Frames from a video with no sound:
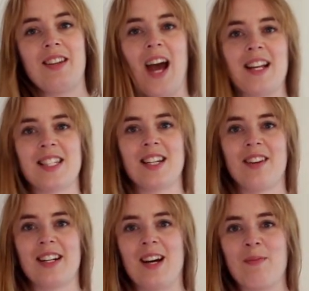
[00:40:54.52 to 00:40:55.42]
you can't see it
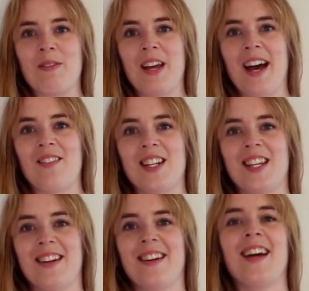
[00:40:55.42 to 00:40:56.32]
right now, but we have it
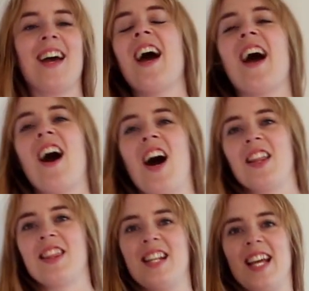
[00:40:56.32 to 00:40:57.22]
here
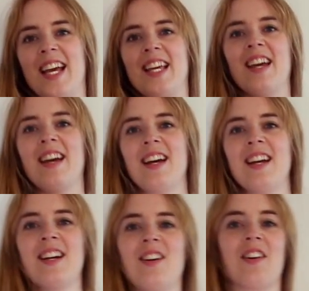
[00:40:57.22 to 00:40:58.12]
on the leg,
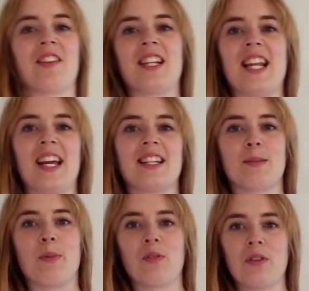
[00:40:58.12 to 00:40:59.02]
or on the legs,
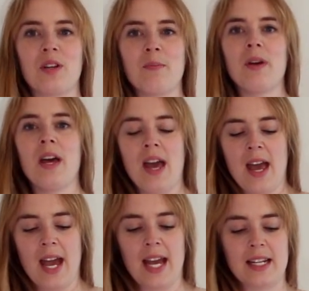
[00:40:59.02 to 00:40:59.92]
both of them.
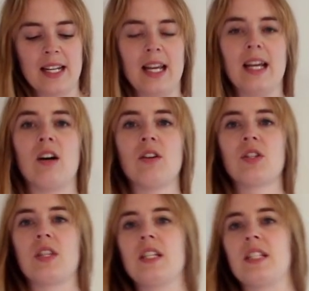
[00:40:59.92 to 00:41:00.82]
And
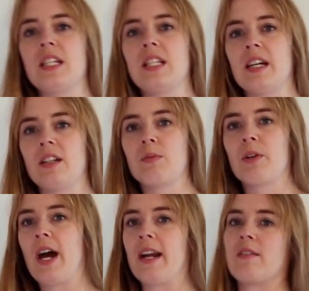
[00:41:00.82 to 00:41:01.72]
also these details
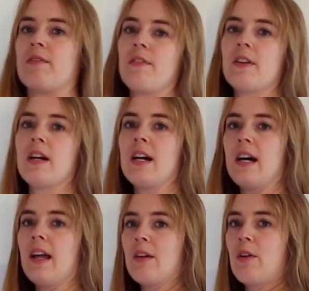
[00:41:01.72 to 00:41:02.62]
were kind of,
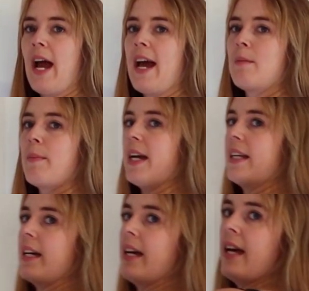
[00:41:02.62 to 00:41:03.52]
they were
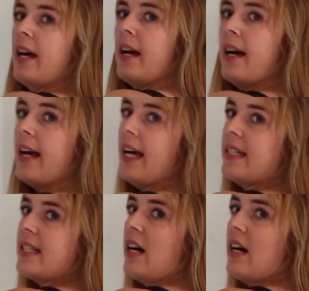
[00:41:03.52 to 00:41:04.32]
handmade and